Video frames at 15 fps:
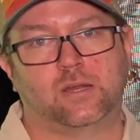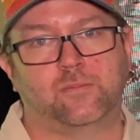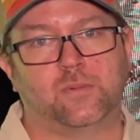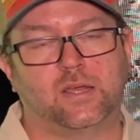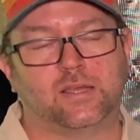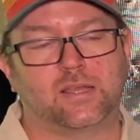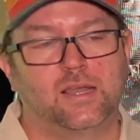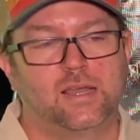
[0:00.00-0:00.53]
I
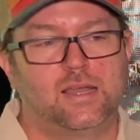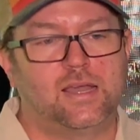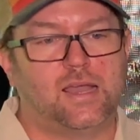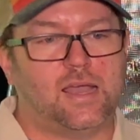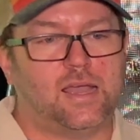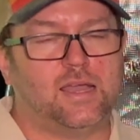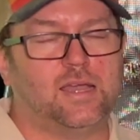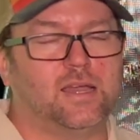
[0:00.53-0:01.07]
make,
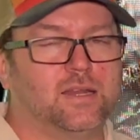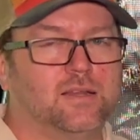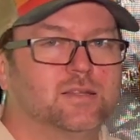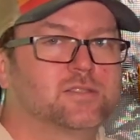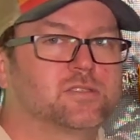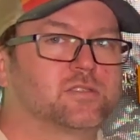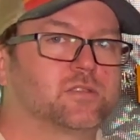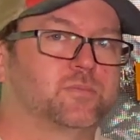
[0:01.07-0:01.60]

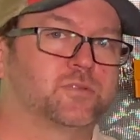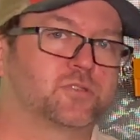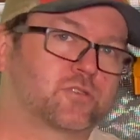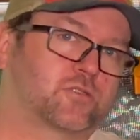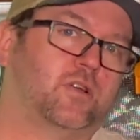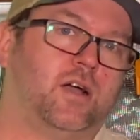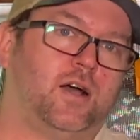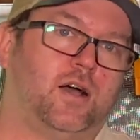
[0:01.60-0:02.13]
and
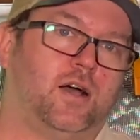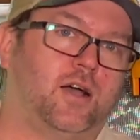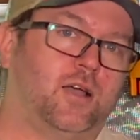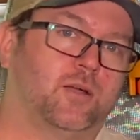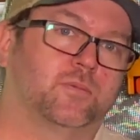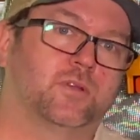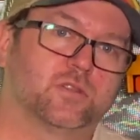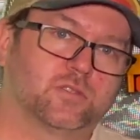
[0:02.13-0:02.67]

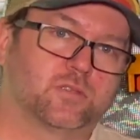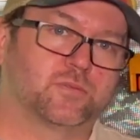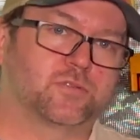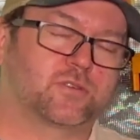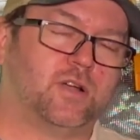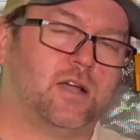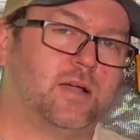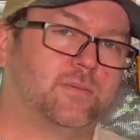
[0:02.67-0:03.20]
subscribe.
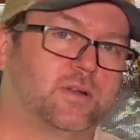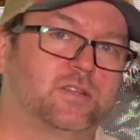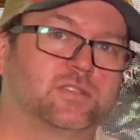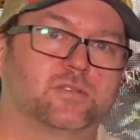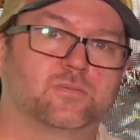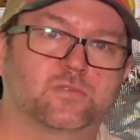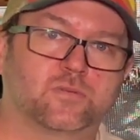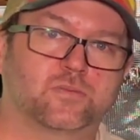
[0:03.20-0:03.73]
I need
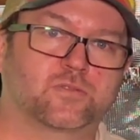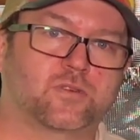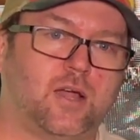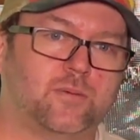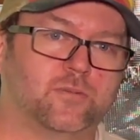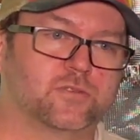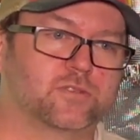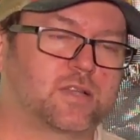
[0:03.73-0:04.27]
some
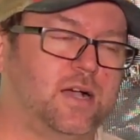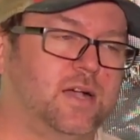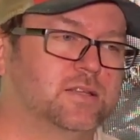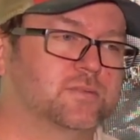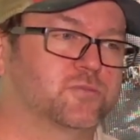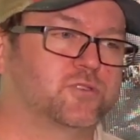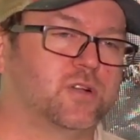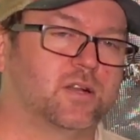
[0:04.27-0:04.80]
subscribers,
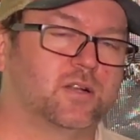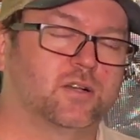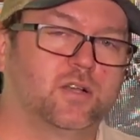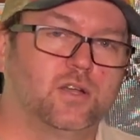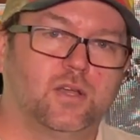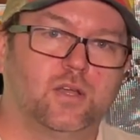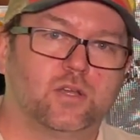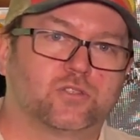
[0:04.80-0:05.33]
guys. I'm
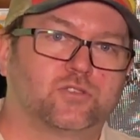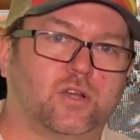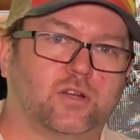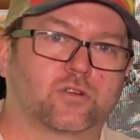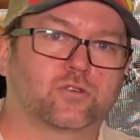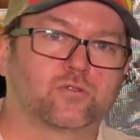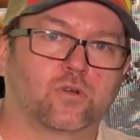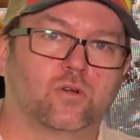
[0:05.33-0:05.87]

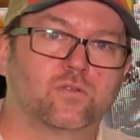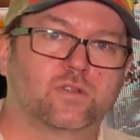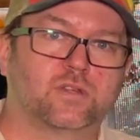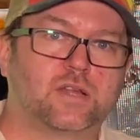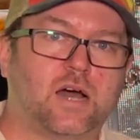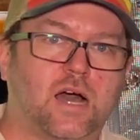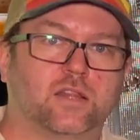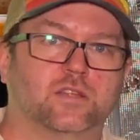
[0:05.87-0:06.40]
trying to grow the
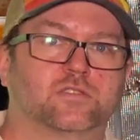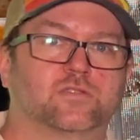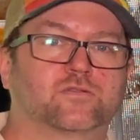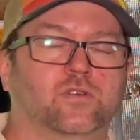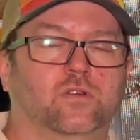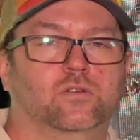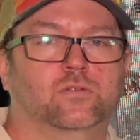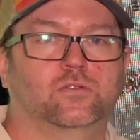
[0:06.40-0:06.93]
knowledge of
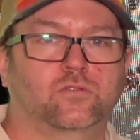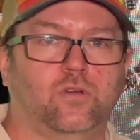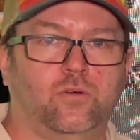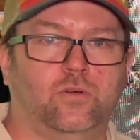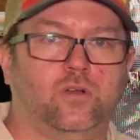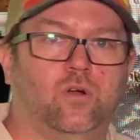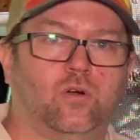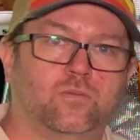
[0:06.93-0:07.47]

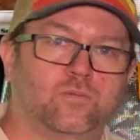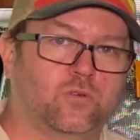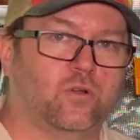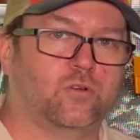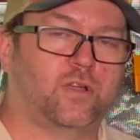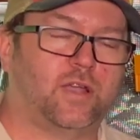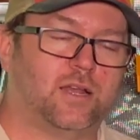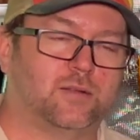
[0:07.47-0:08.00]
growing
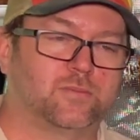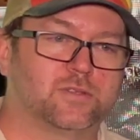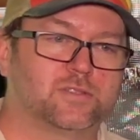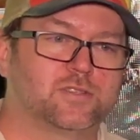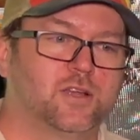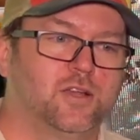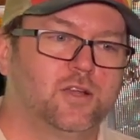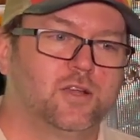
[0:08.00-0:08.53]
homegrown
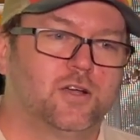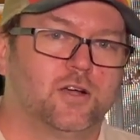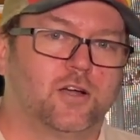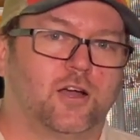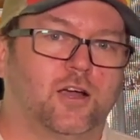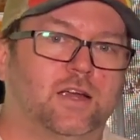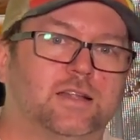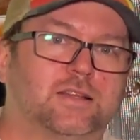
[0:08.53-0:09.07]
cannabis.
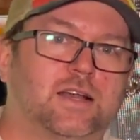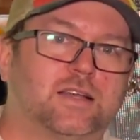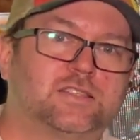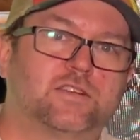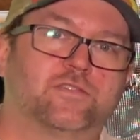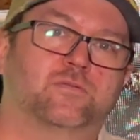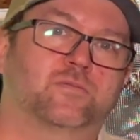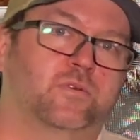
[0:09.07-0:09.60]
All right, that's
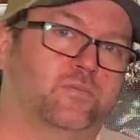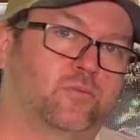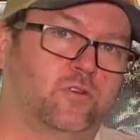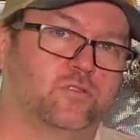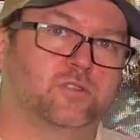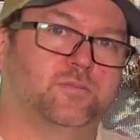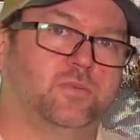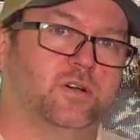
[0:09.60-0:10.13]
it from
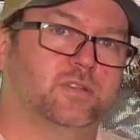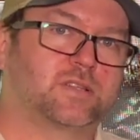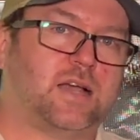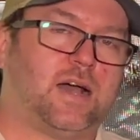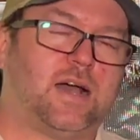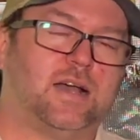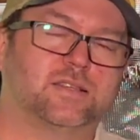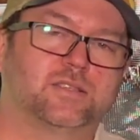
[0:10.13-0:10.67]
Ambrosia Buds,
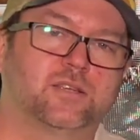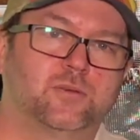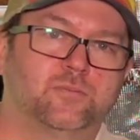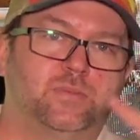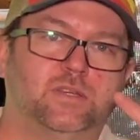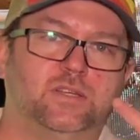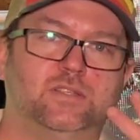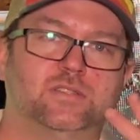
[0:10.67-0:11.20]
guys.
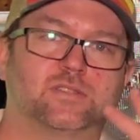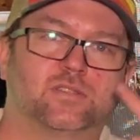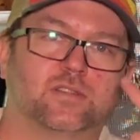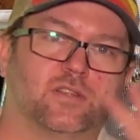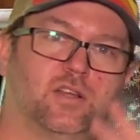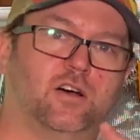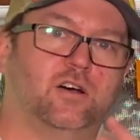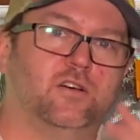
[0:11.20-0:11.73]
Peace,
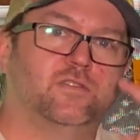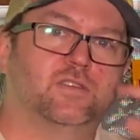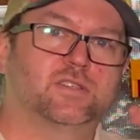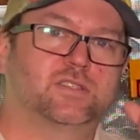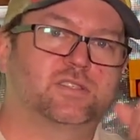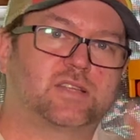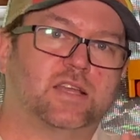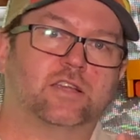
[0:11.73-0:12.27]
love,
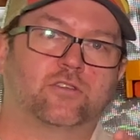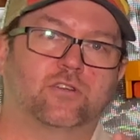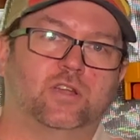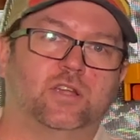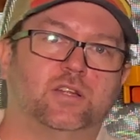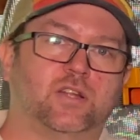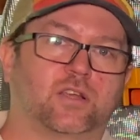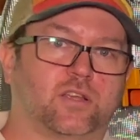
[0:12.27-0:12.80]
stay
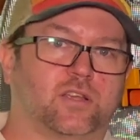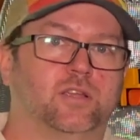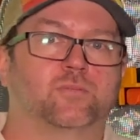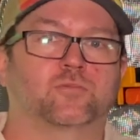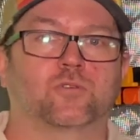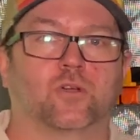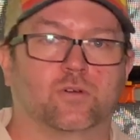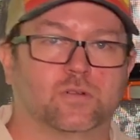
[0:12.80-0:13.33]
green, and
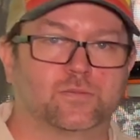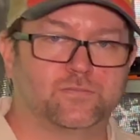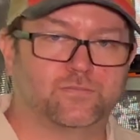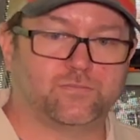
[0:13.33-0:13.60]
keep growing.